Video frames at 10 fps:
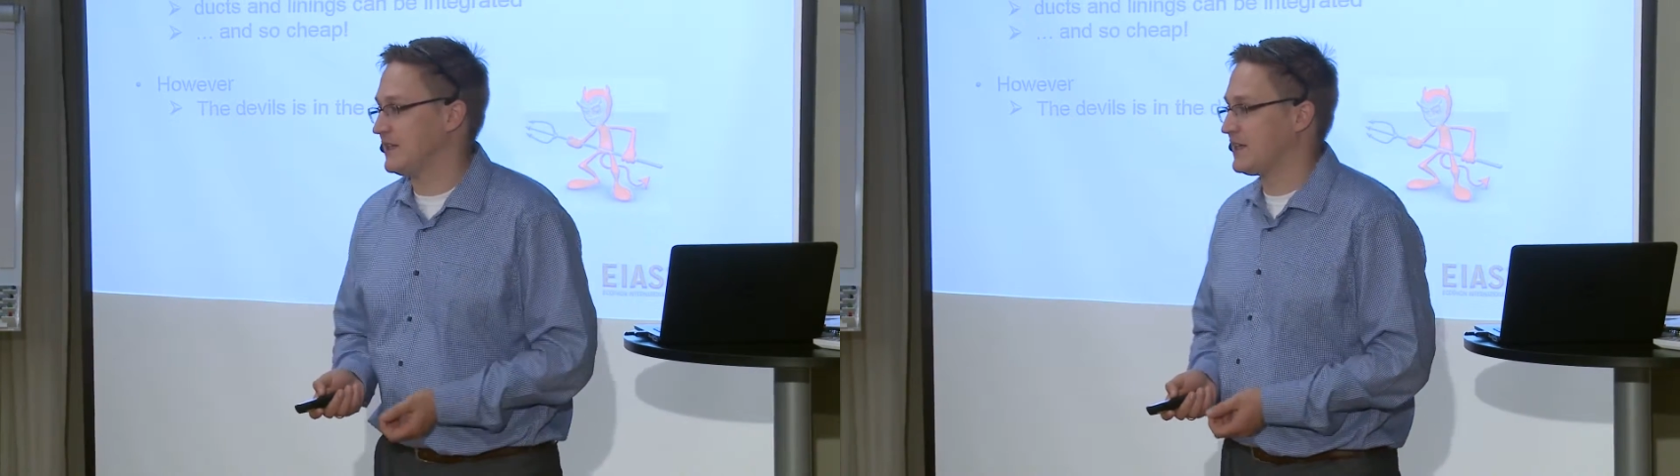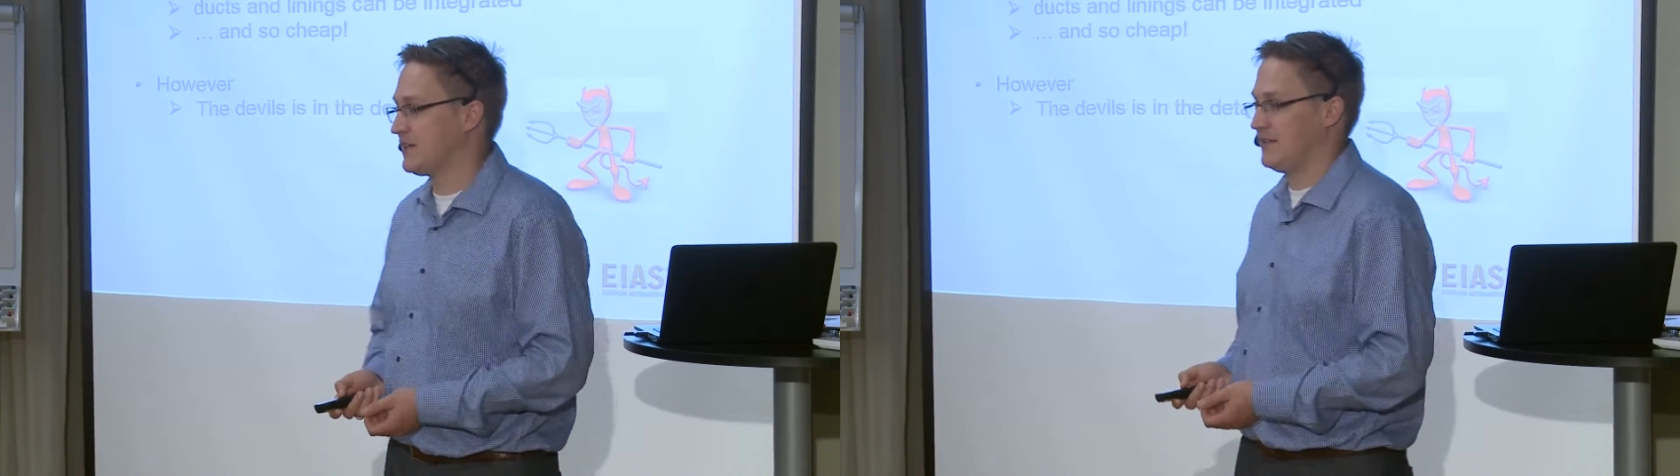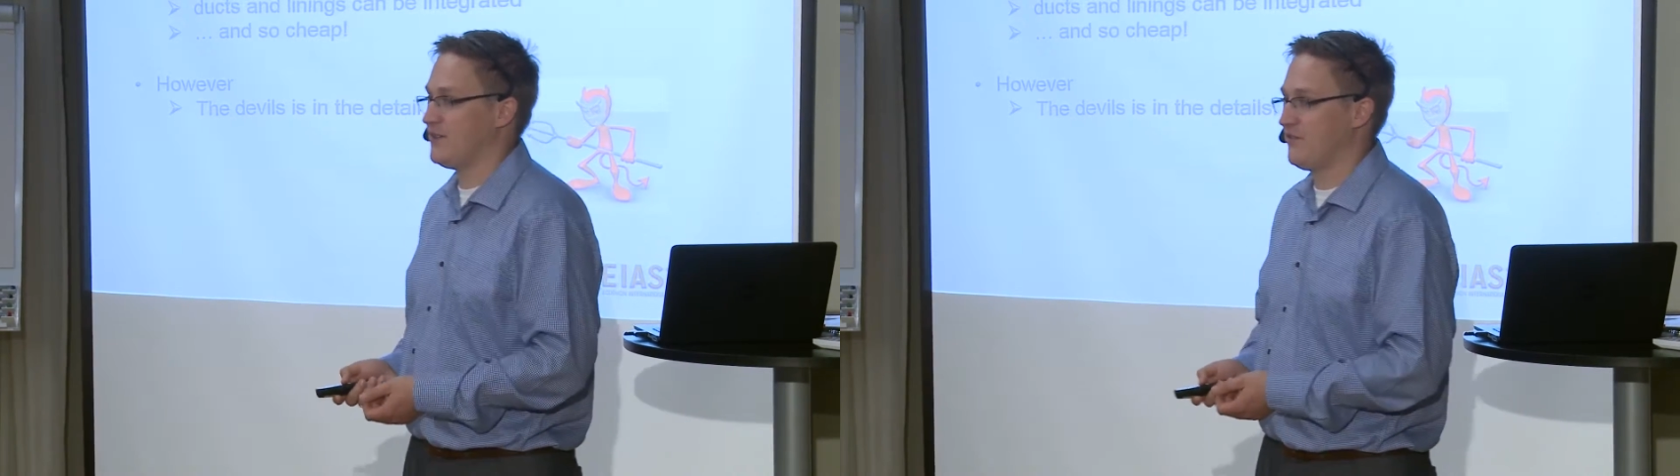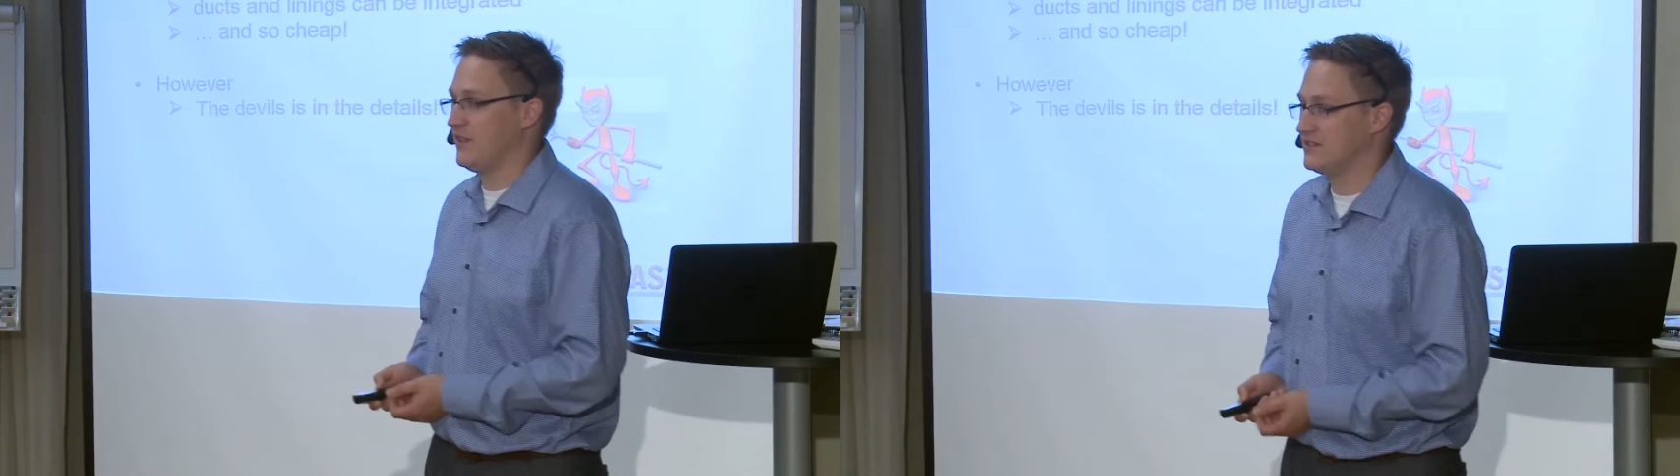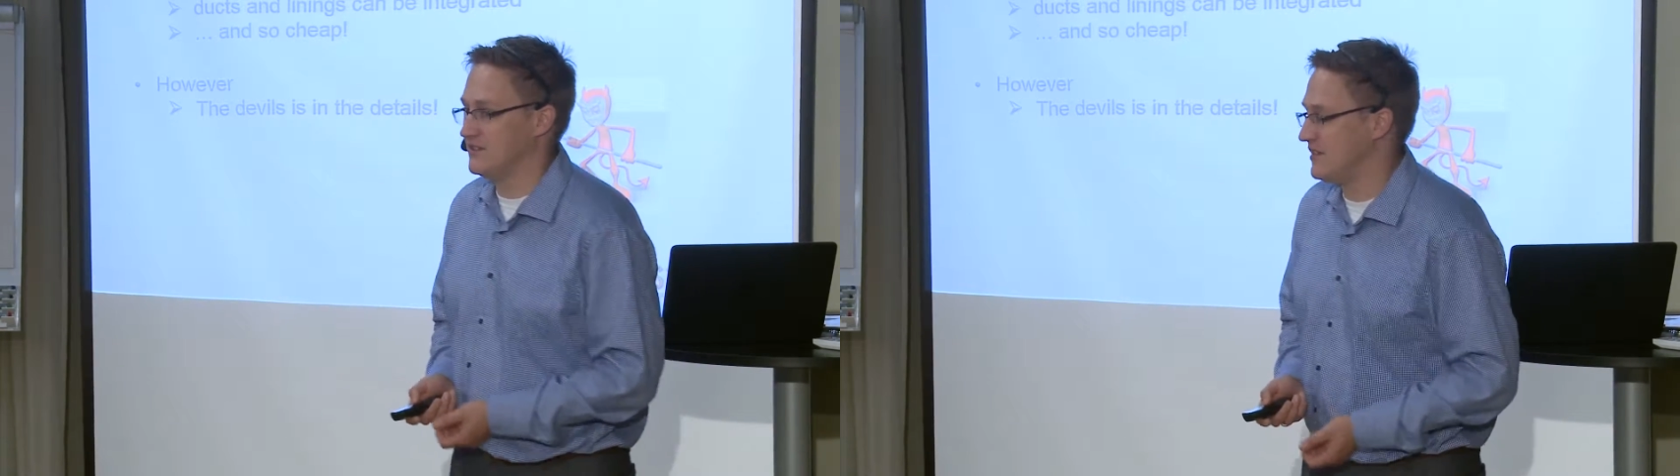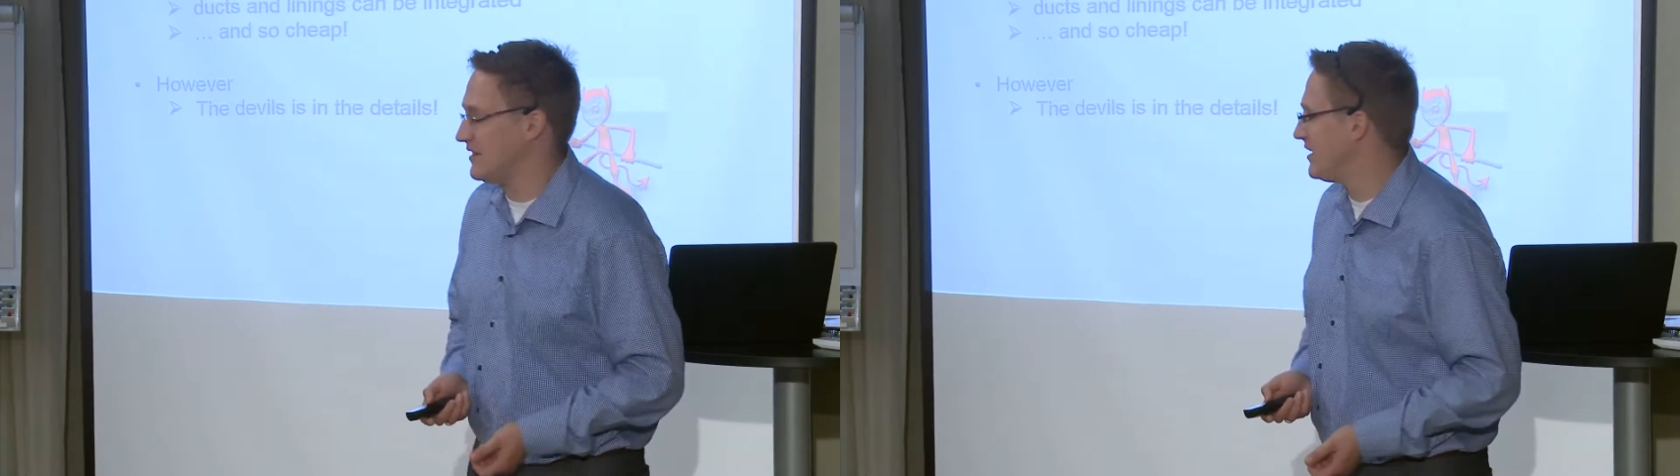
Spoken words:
like a lot of things in